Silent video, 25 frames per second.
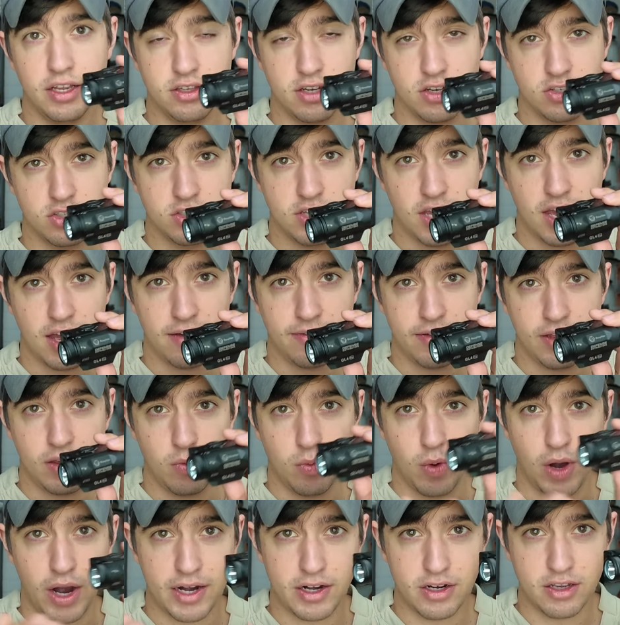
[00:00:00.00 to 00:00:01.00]
doesn't have
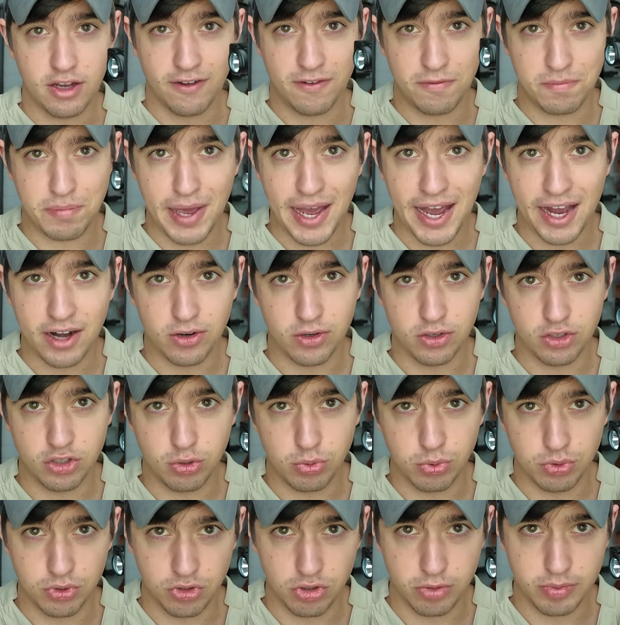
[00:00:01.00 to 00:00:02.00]
a wide enough pattern
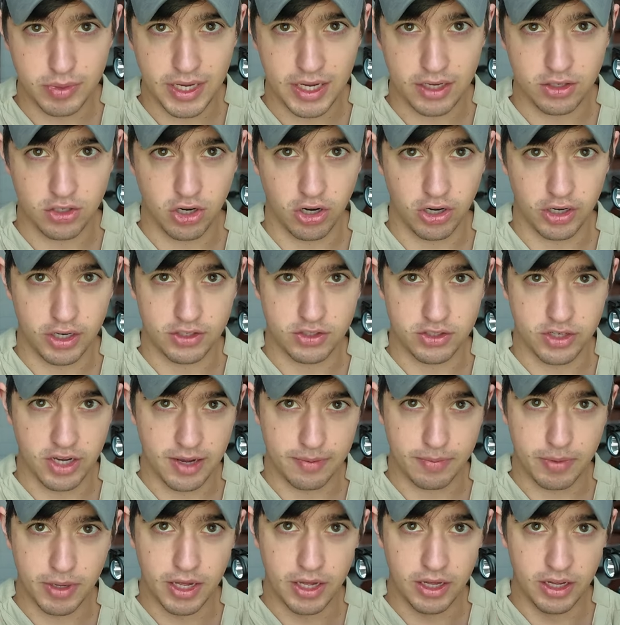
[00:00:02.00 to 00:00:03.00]
to illuminate targets
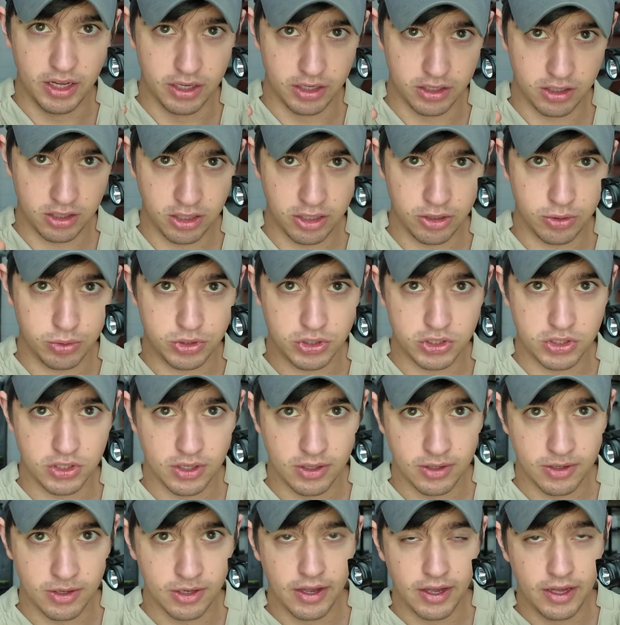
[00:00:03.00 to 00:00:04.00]
up
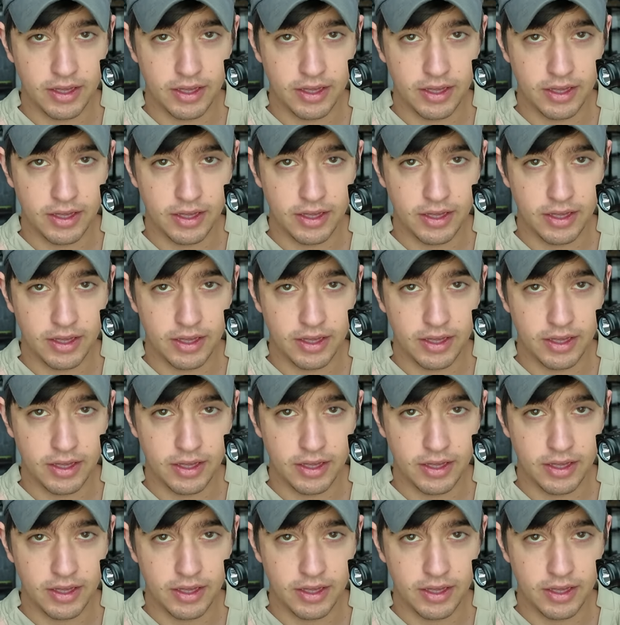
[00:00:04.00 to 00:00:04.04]
close.